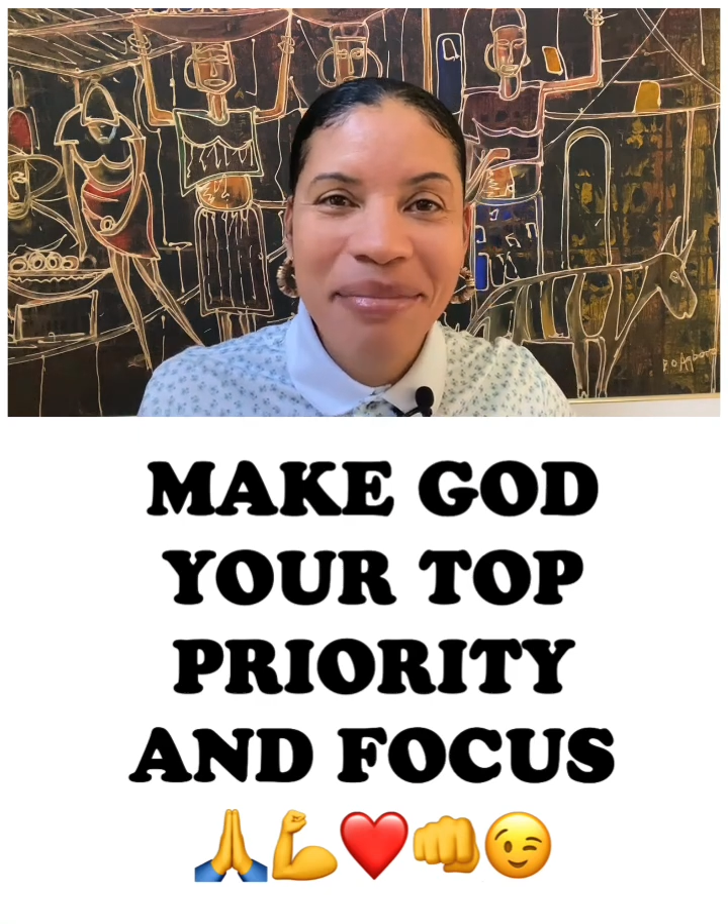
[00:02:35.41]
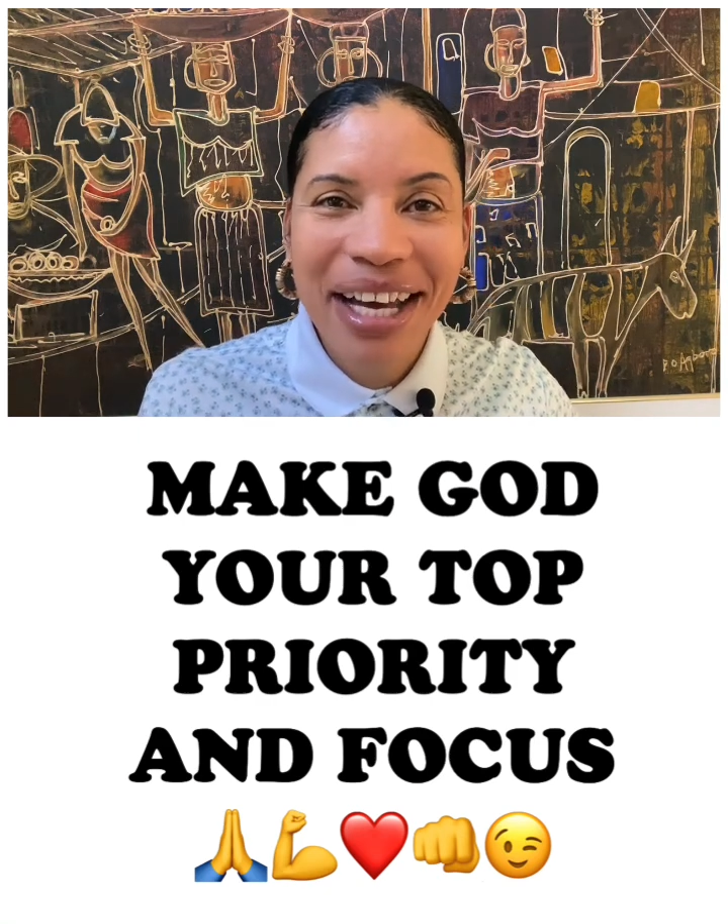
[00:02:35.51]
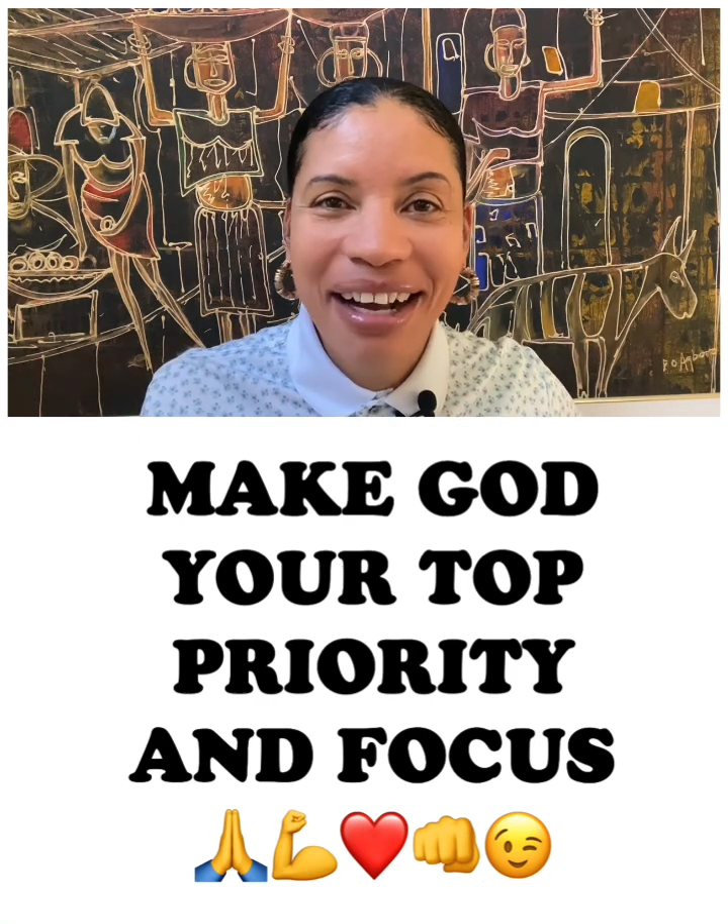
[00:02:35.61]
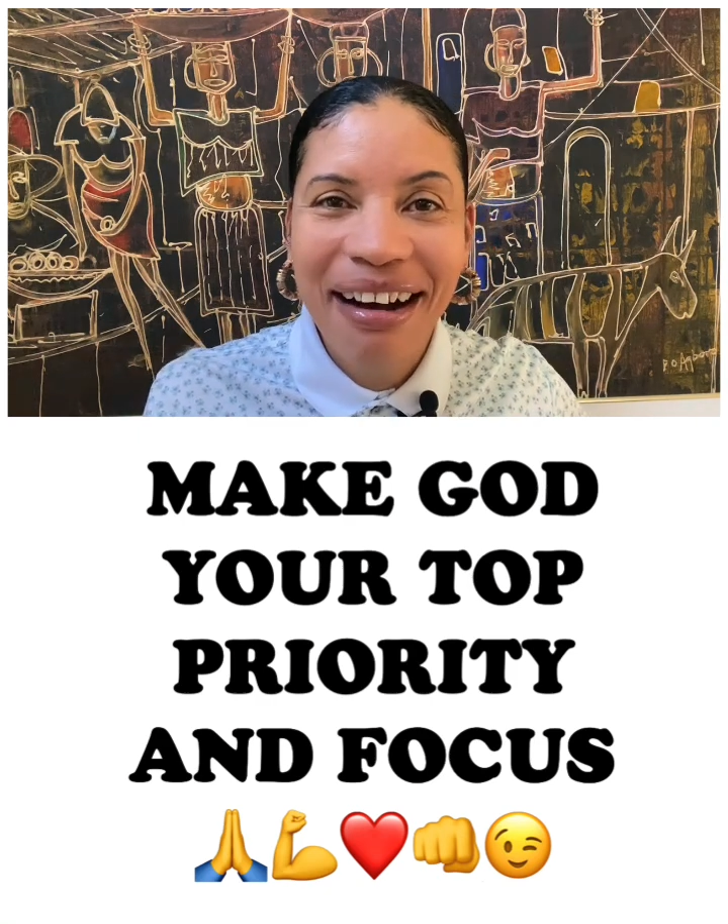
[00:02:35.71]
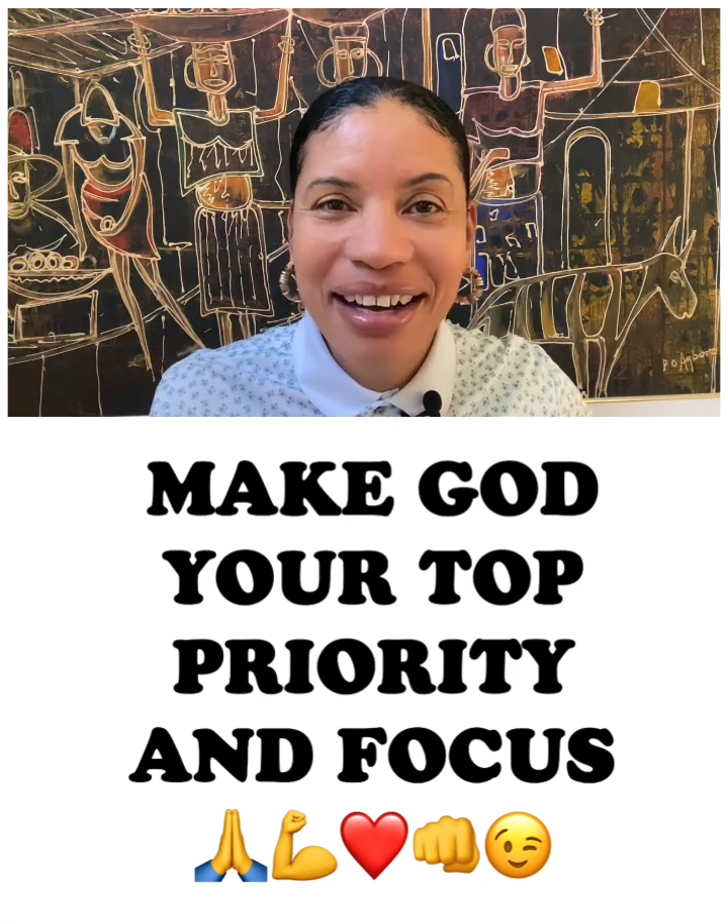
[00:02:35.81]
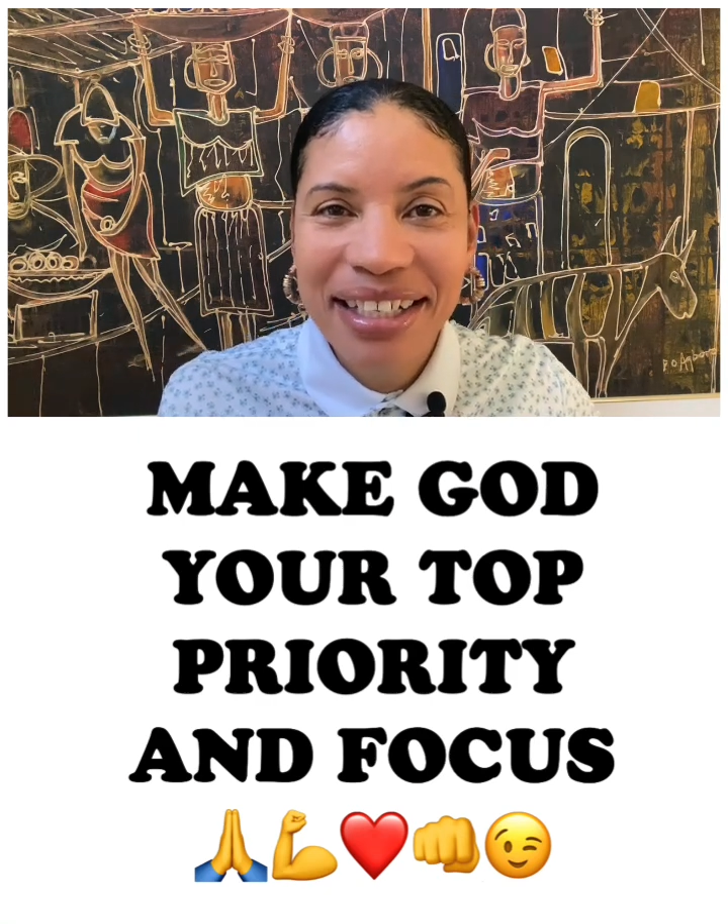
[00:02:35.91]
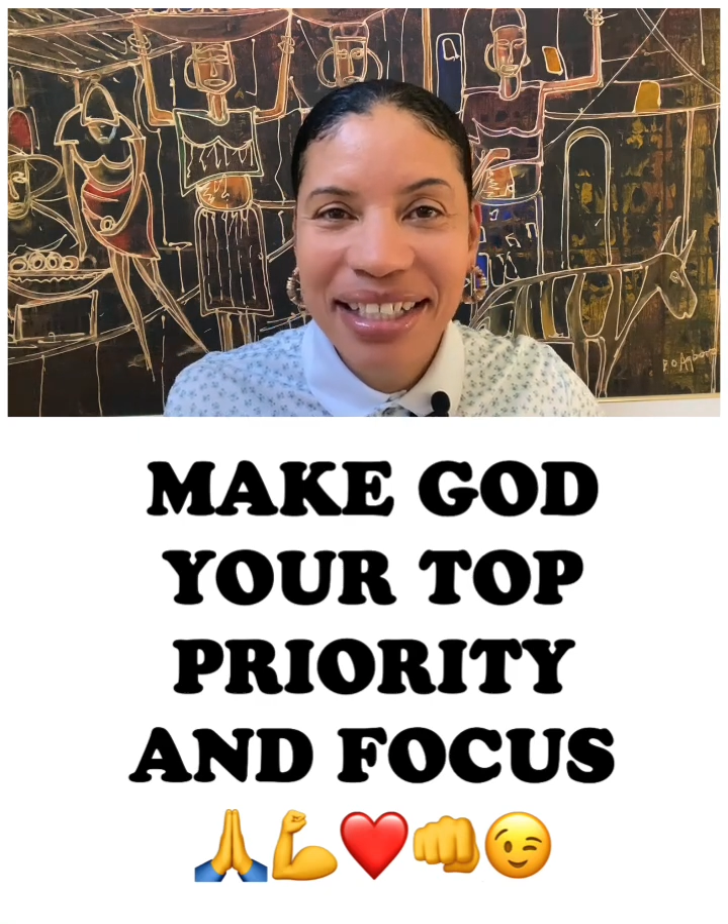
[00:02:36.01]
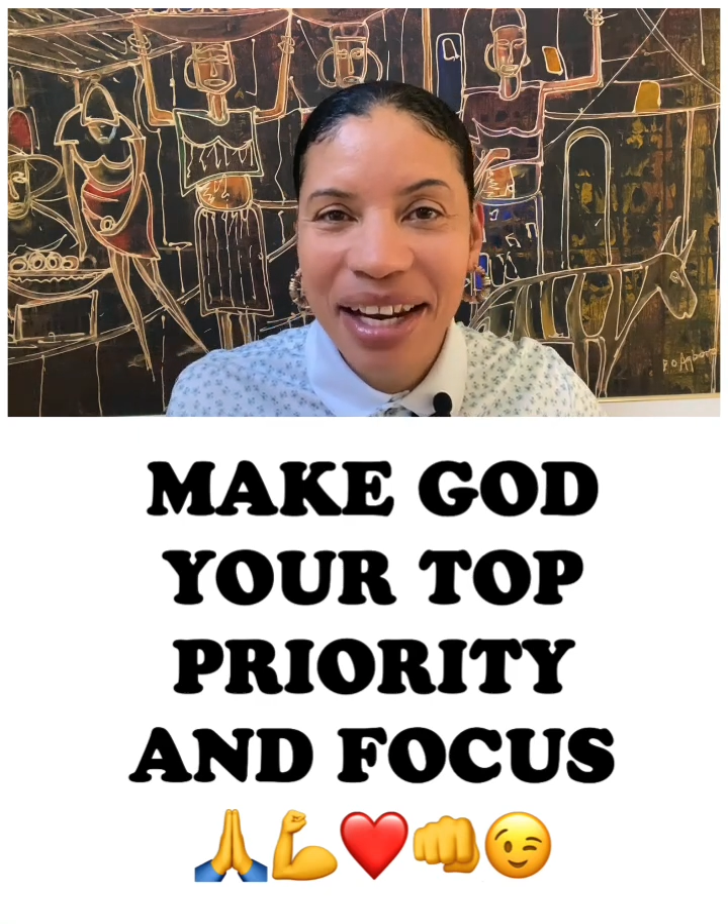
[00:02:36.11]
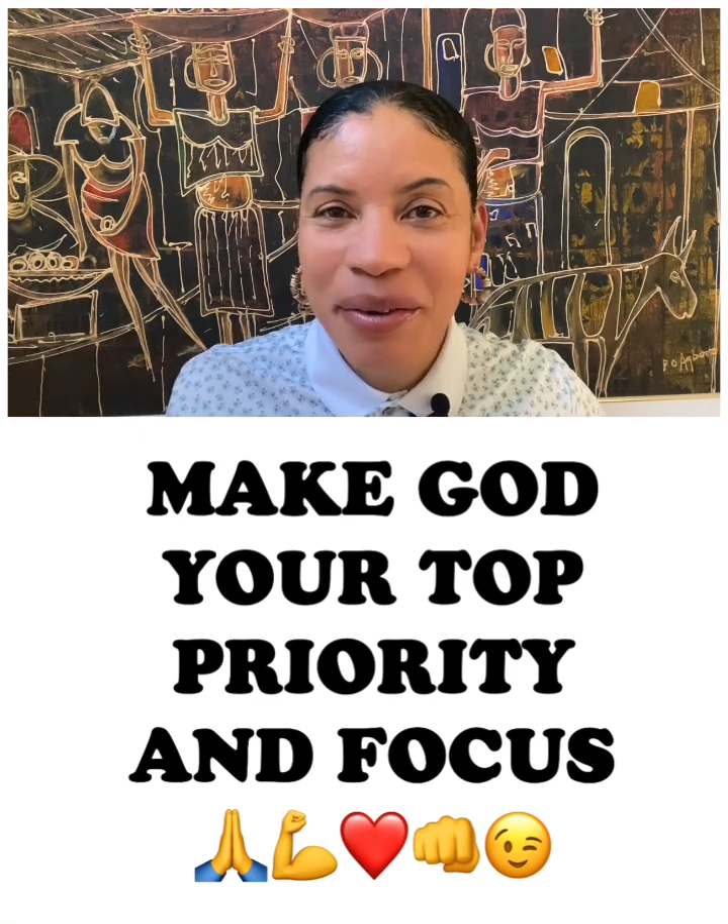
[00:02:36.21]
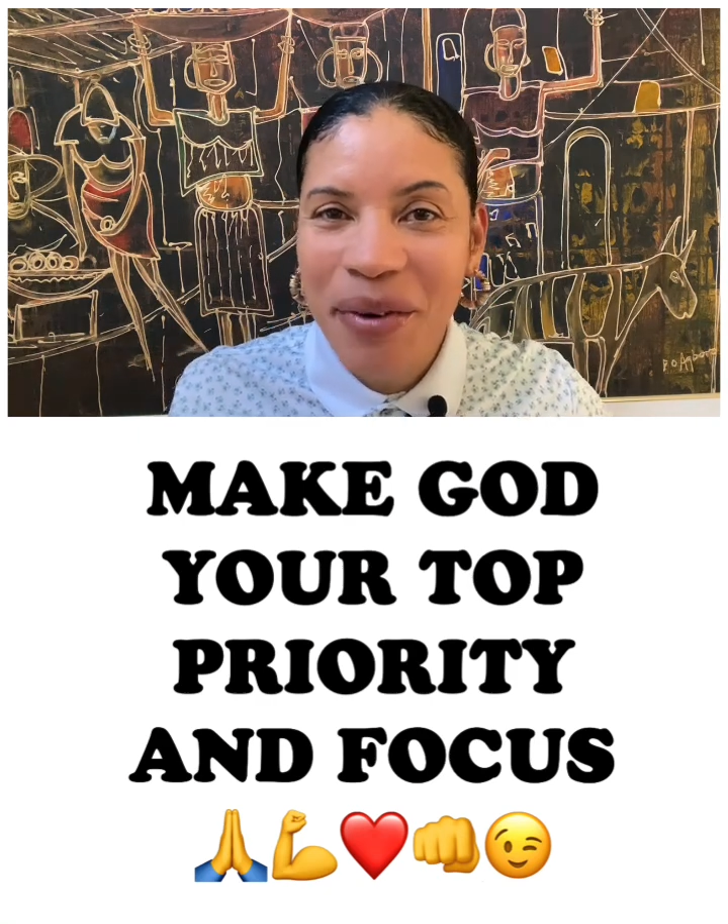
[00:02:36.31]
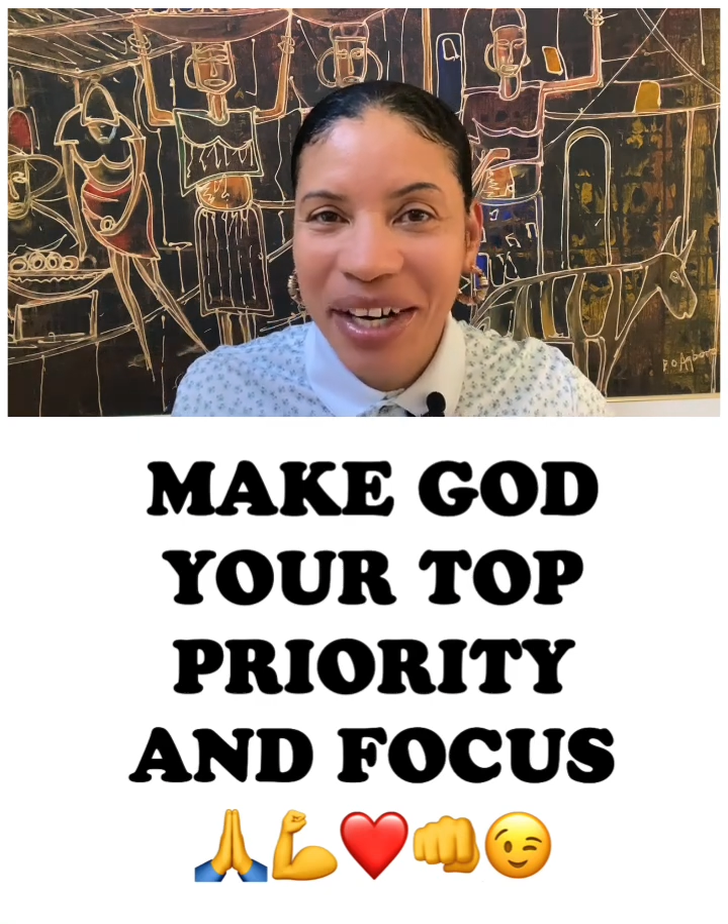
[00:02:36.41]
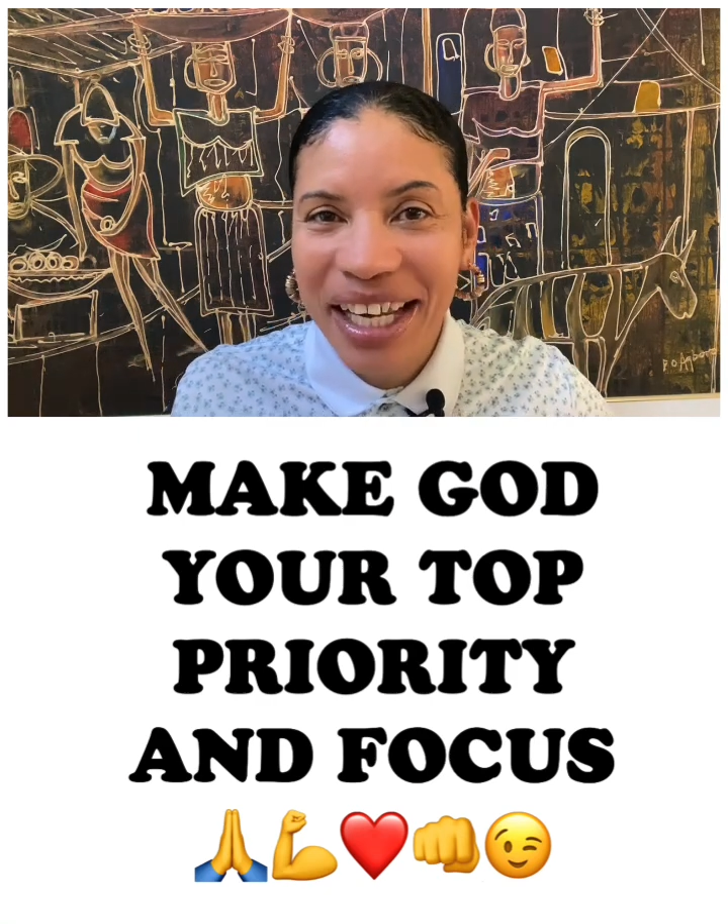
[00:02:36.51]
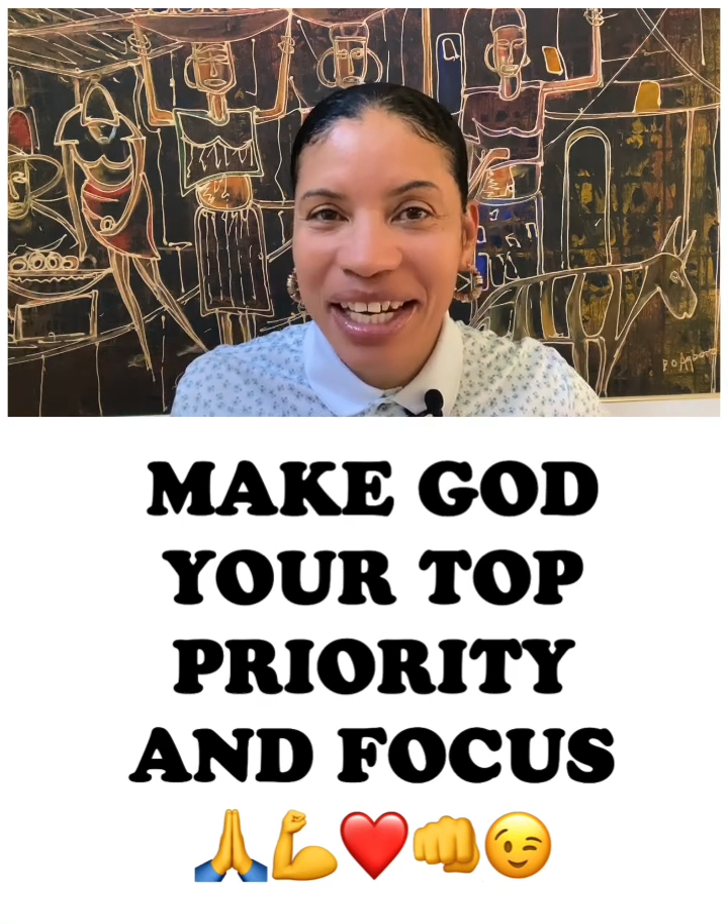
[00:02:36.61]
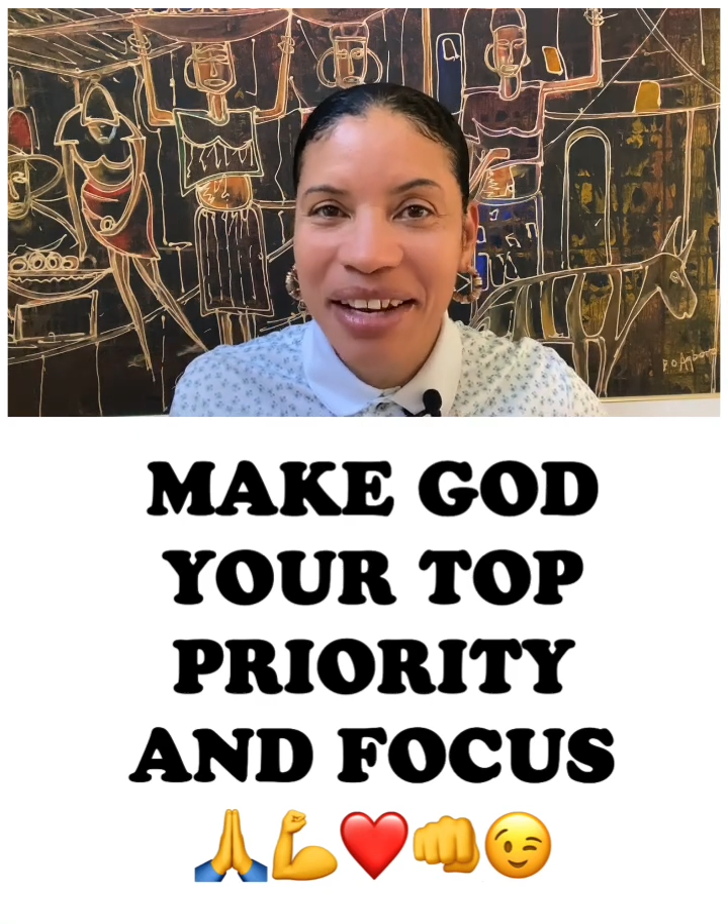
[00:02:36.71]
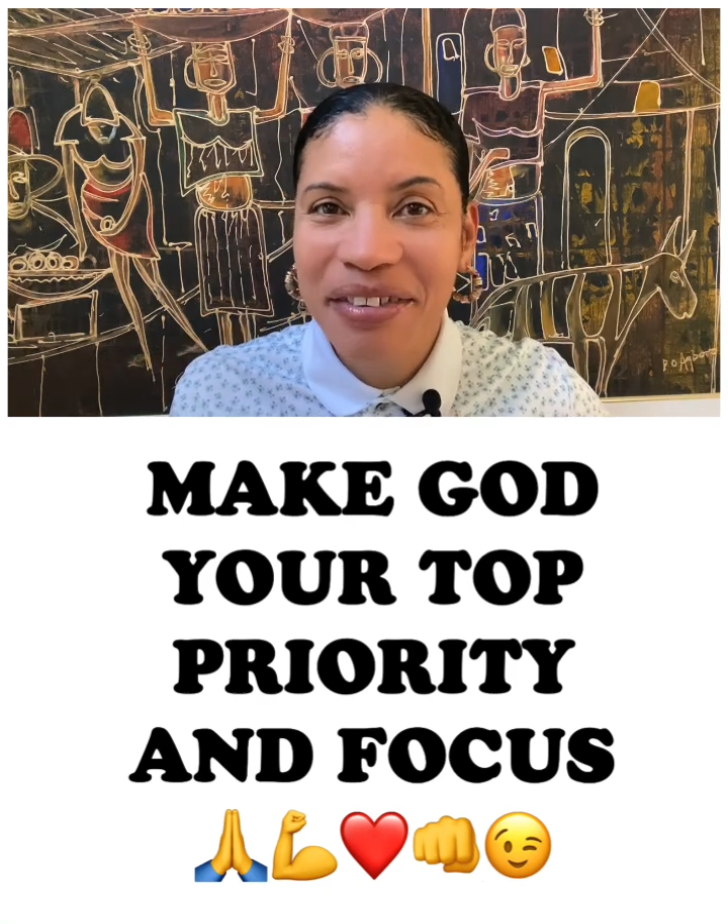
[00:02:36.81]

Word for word: that God is at work in the